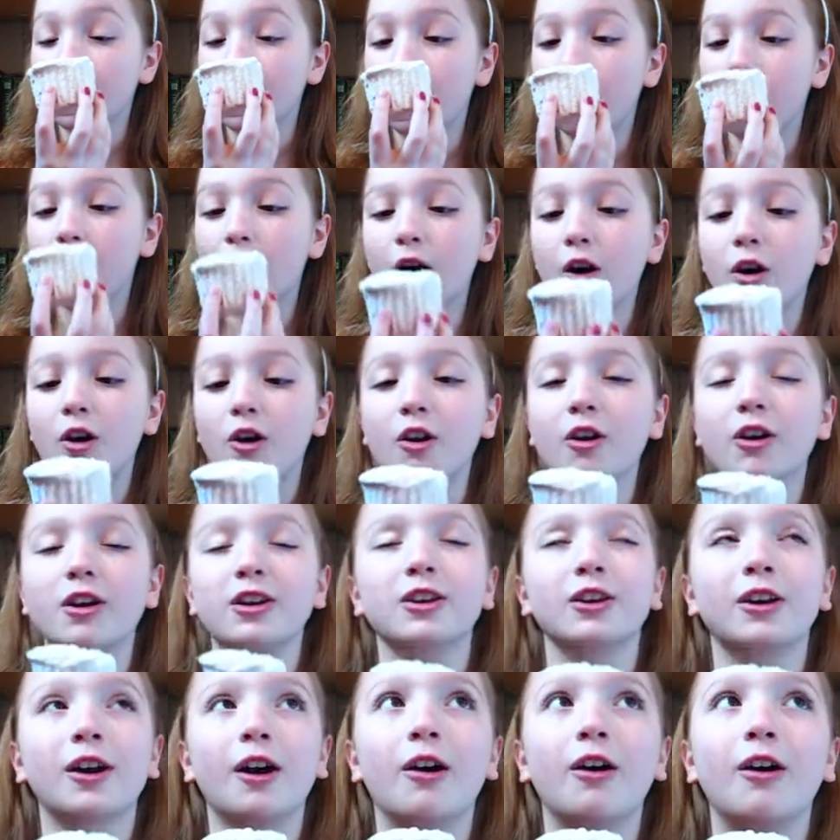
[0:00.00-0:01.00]
Oh,
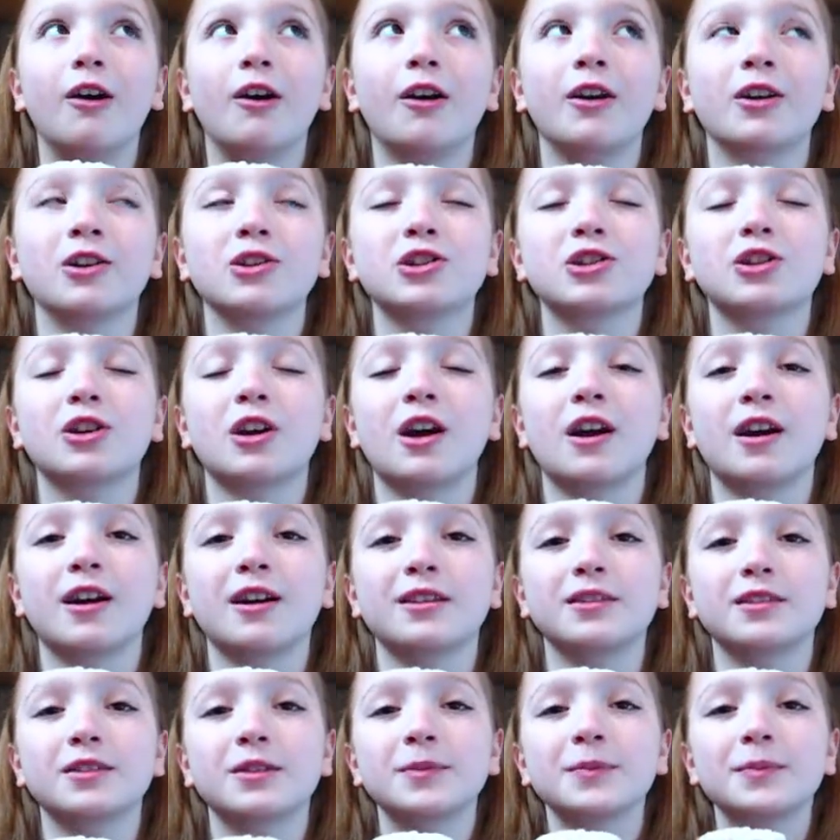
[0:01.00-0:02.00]
eh, gosh,
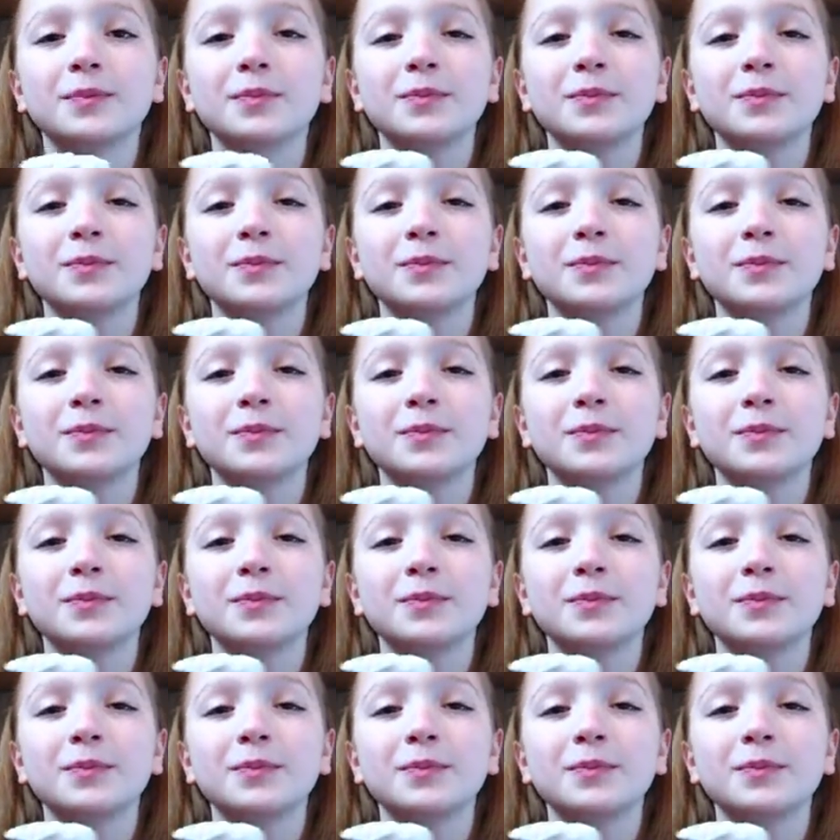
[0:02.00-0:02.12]
guys.